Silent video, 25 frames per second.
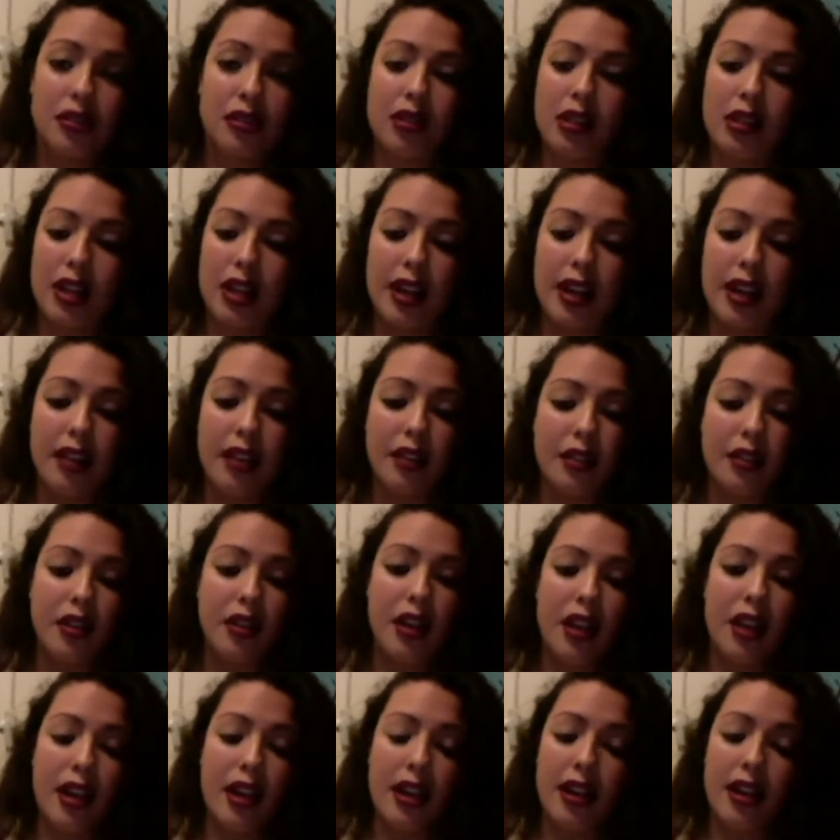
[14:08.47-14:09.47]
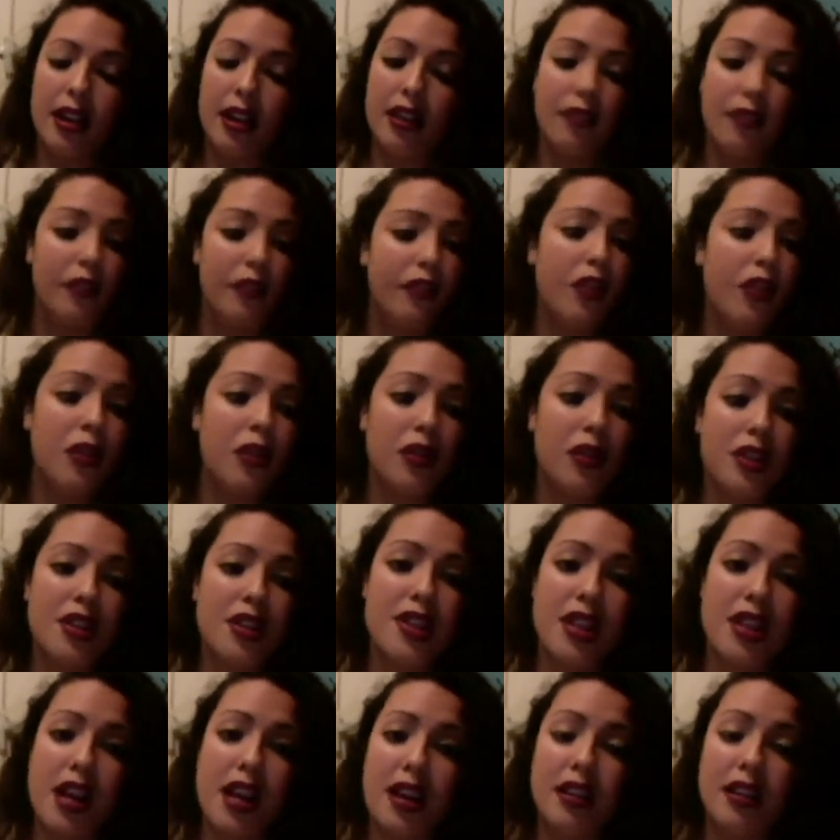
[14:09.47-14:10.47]
And focus
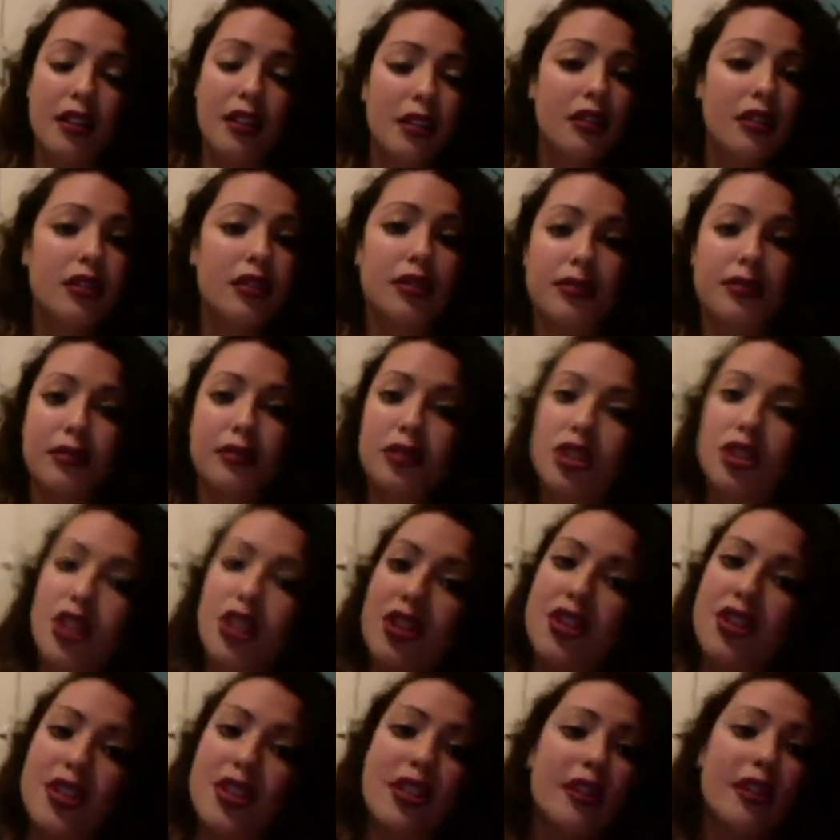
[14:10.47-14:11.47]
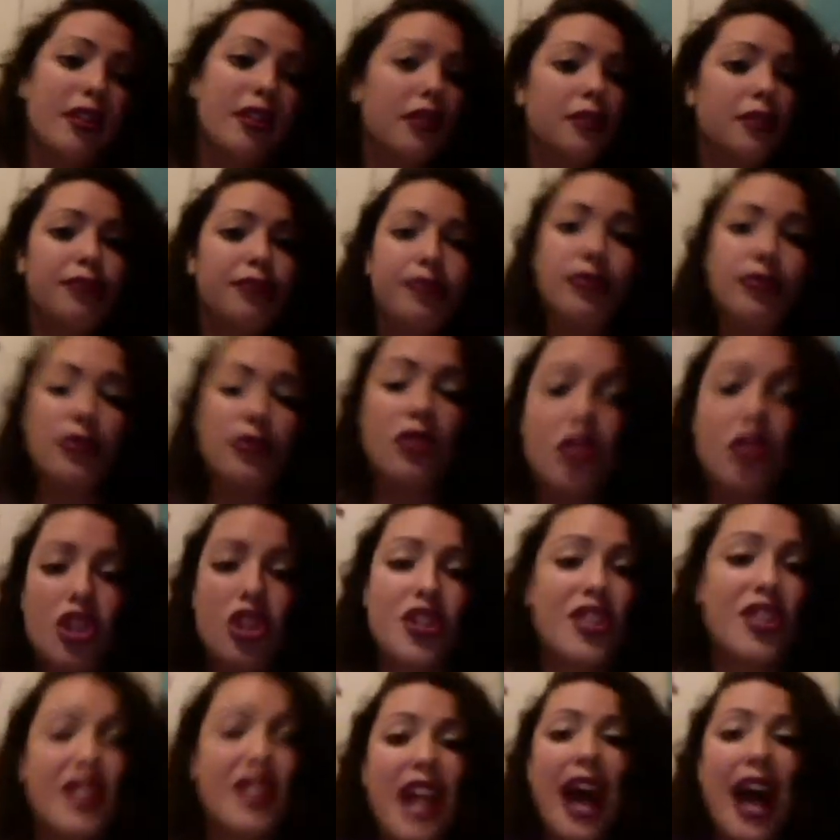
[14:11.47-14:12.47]
on just
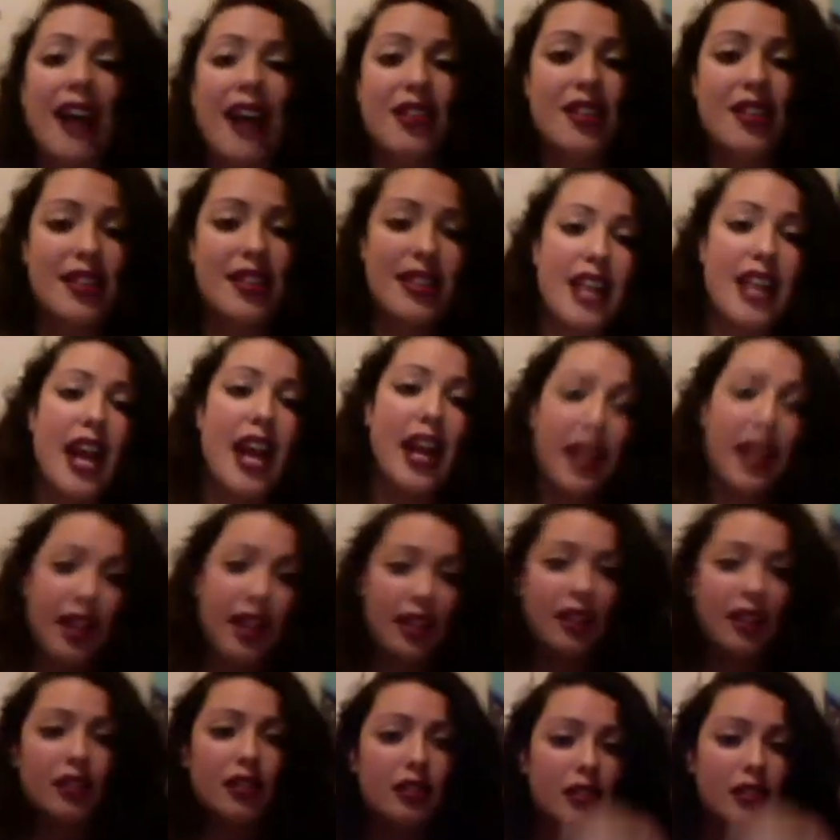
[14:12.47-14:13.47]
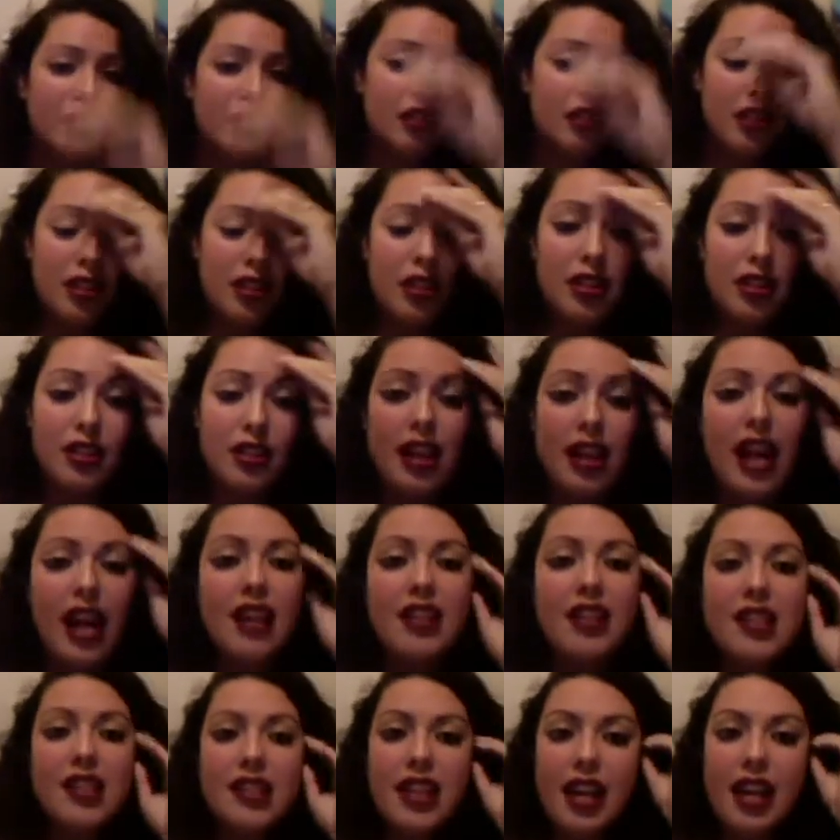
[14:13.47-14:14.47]
not staying
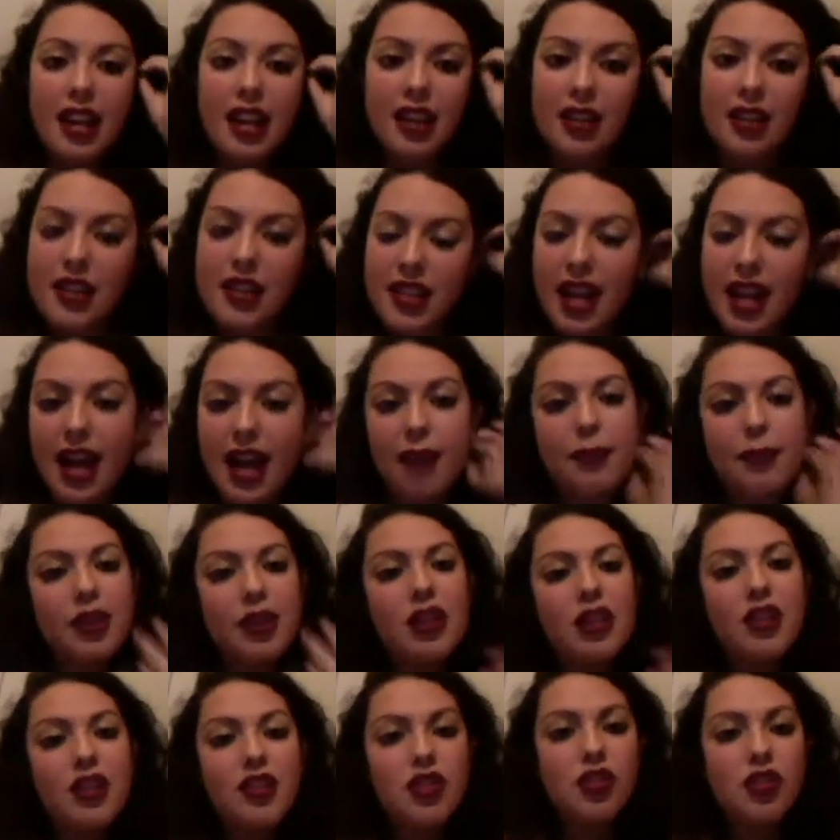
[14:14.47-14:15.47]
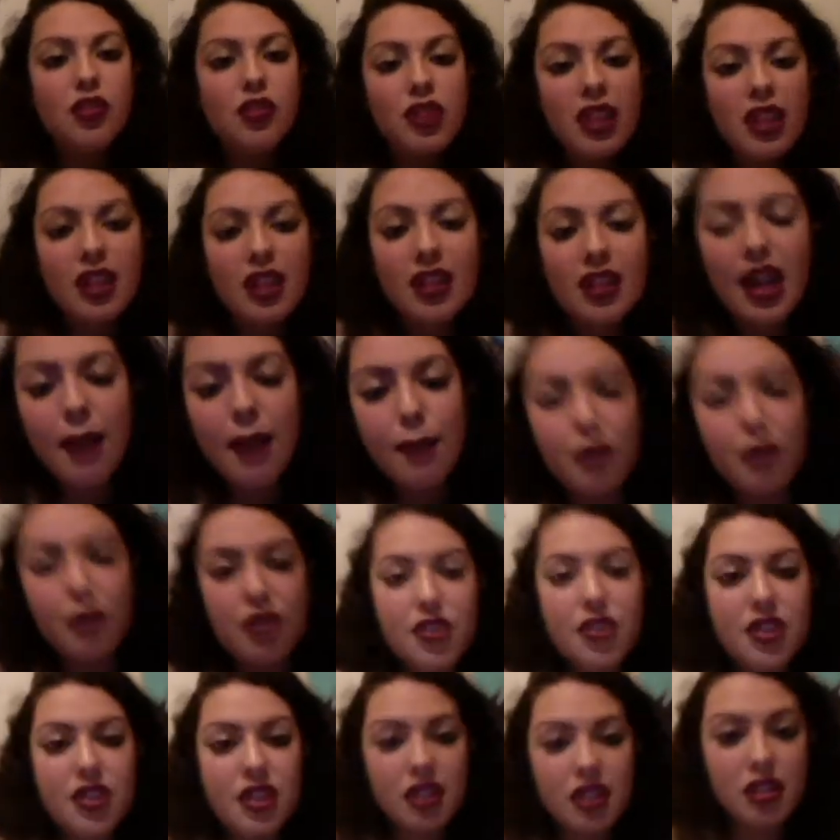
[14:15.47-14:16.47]
sad, because you think that
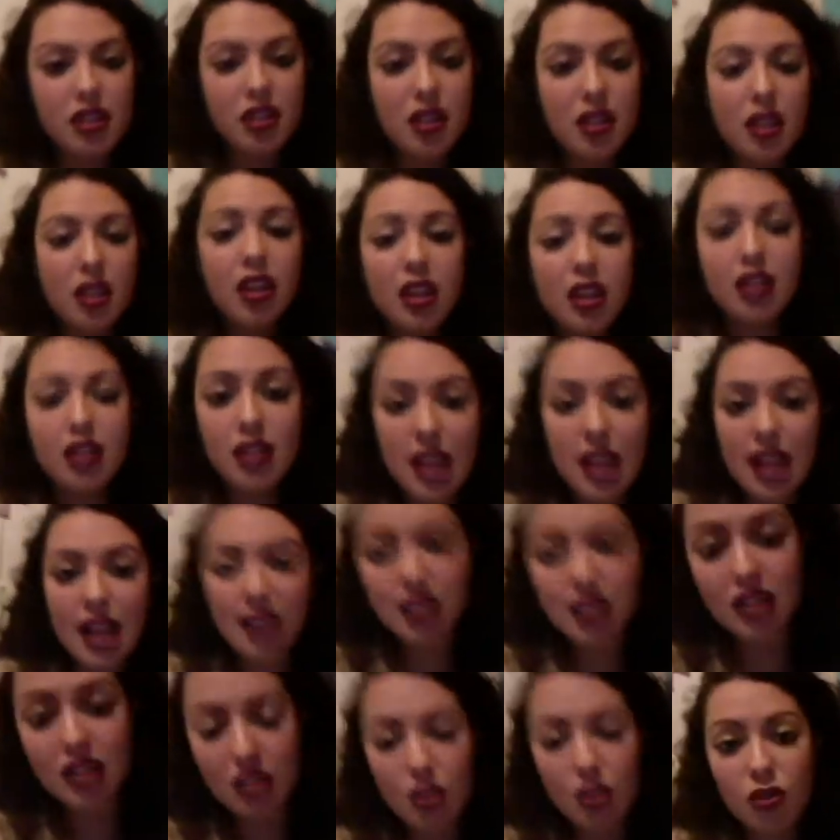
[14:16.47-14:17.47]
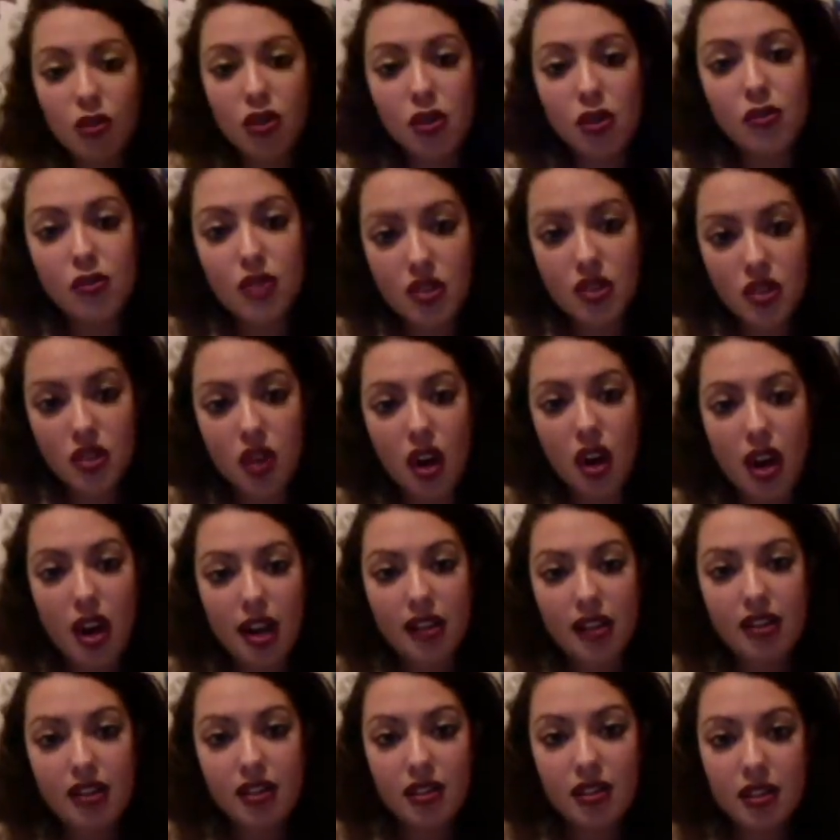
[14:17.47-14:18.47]
person that is
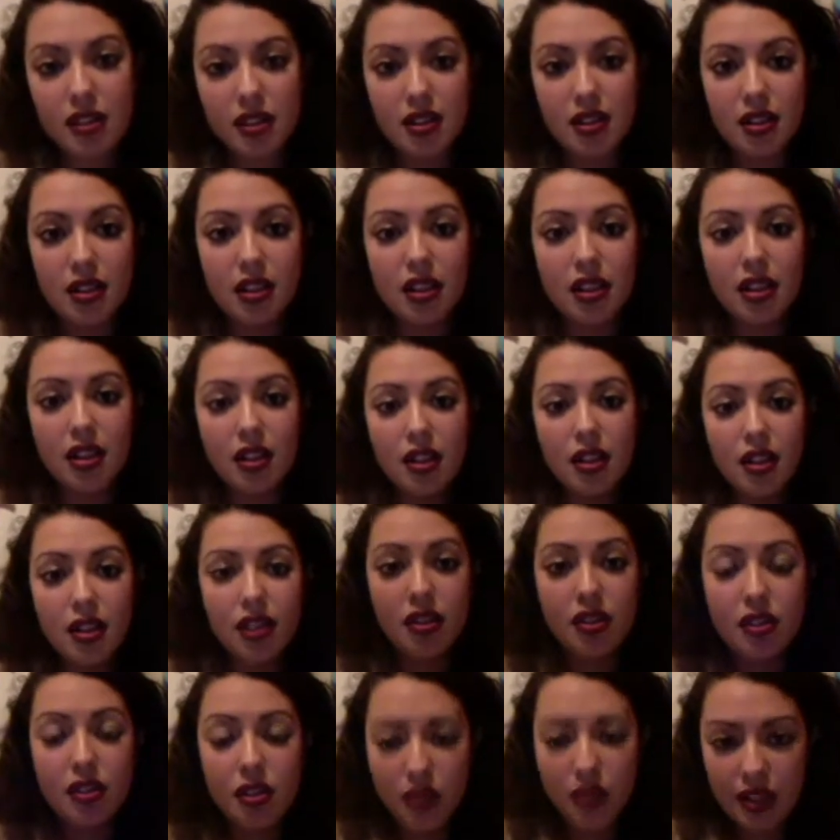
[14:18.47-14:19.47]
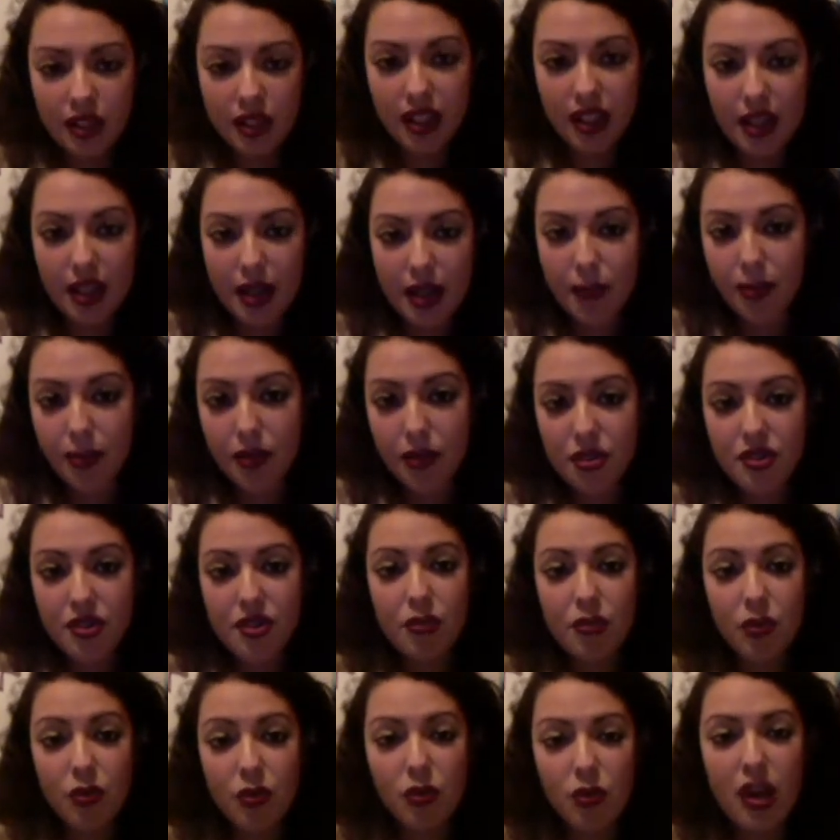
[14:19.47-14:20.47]
gone, do you think that
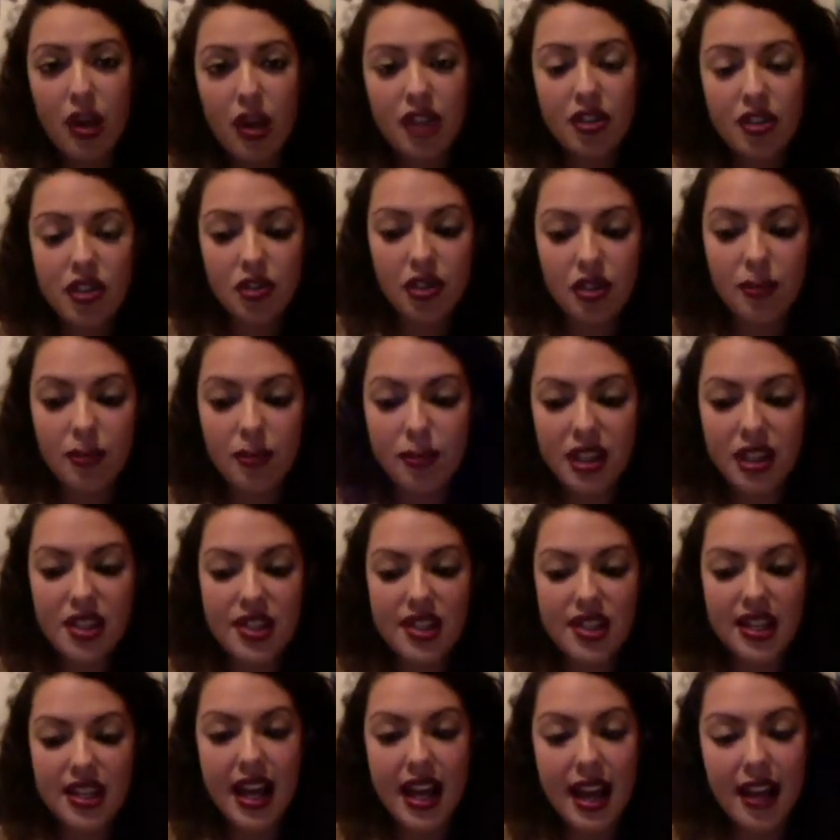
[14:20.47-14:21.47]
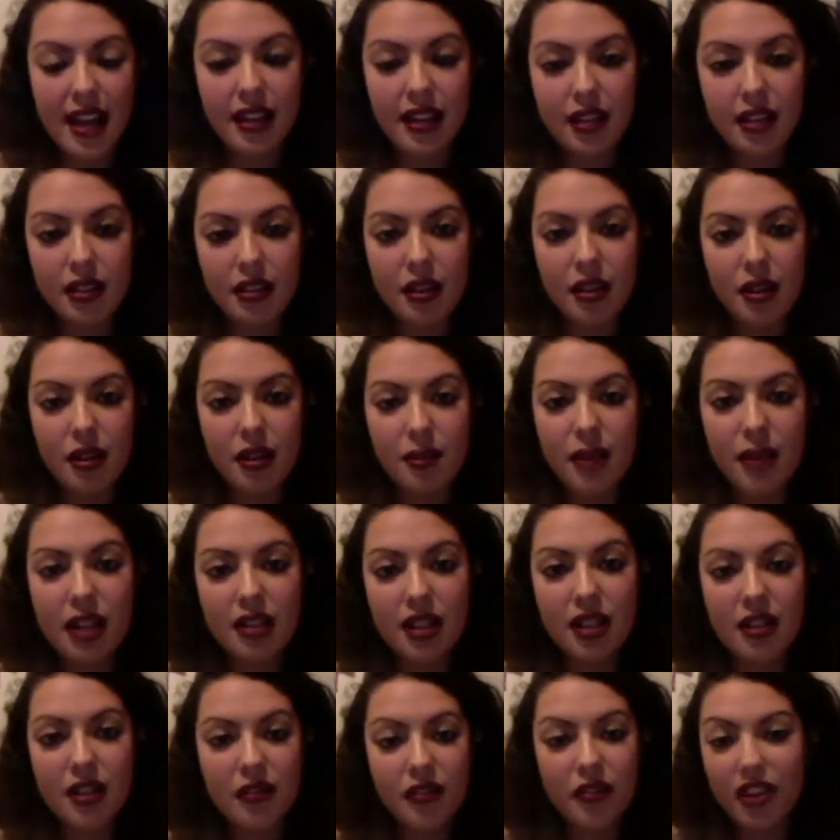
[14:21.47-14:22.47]
person would want you to be sad about
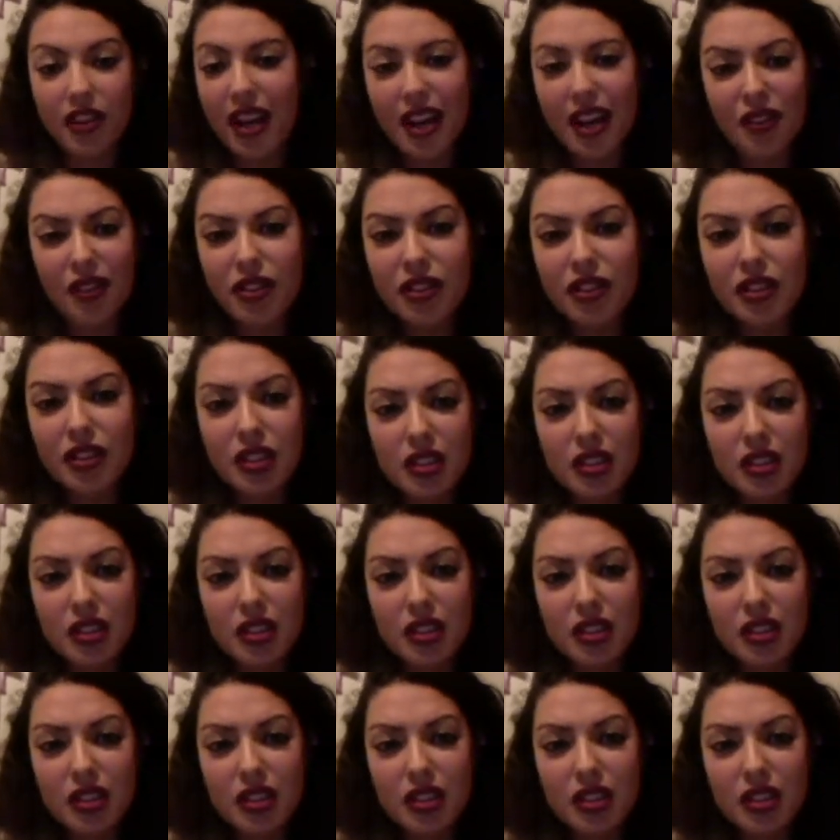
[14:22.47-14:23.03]
them forever?